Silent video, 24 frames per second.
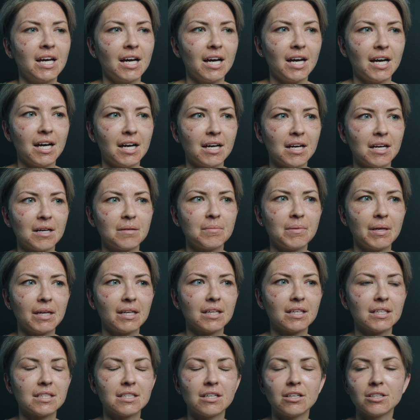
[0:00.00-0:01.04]

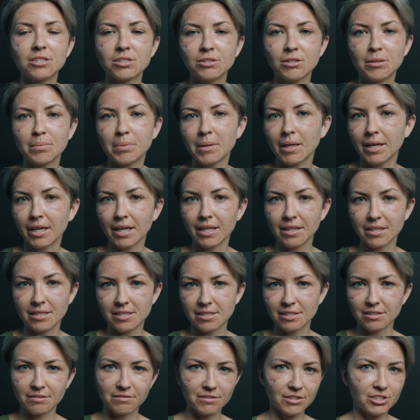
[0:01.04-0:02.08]
And also applying the
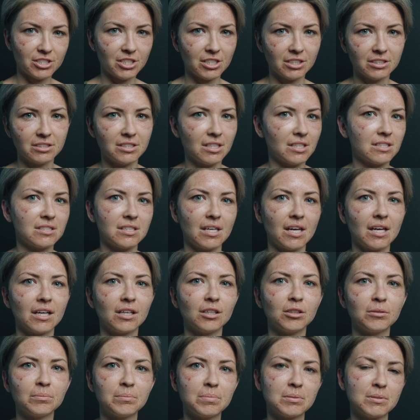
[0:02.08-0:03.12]
silver gel does
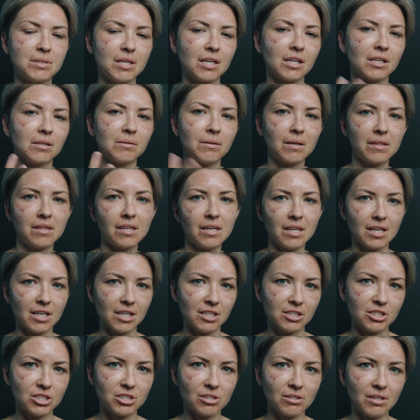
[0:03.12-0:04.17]
help take away the
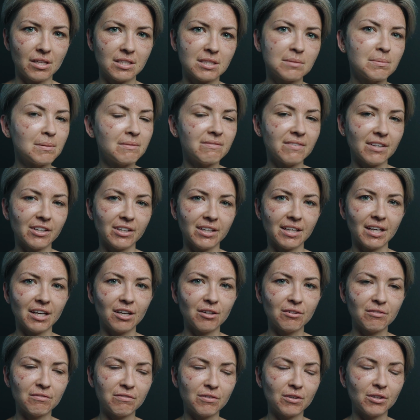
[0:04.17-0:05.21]
itch. So that's been very
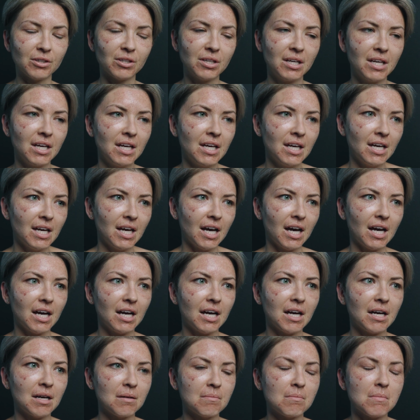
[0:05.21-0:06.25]
helpful.
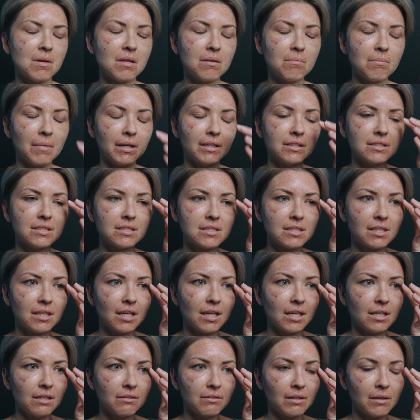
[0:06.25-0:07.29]
My
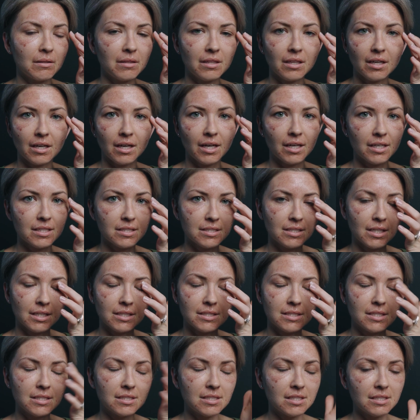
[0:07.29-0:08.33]
skin around the eye is
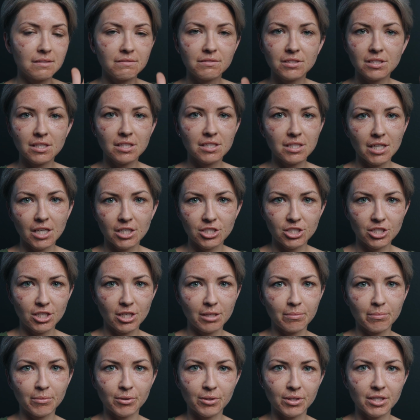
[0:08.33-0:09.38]
not sensitive to the touch
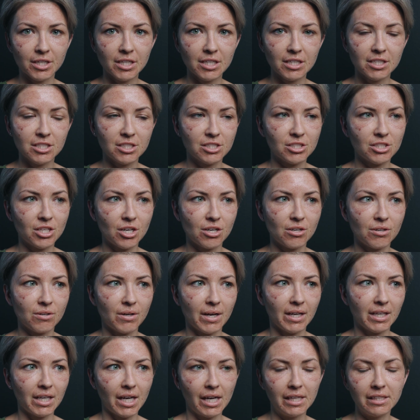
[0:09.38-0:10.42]
anymore. So
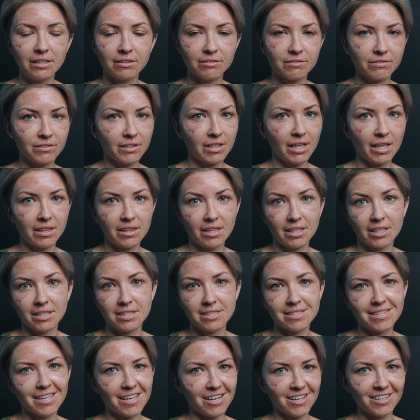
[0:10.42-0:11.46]
I kind of forget that
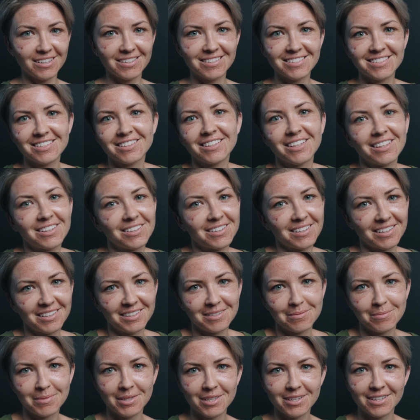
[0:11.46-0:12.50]
it's there until I look in
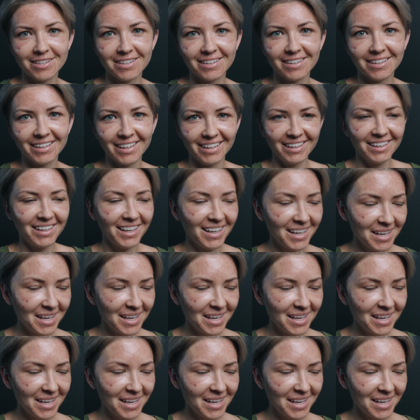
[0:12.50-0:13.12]
a mirror.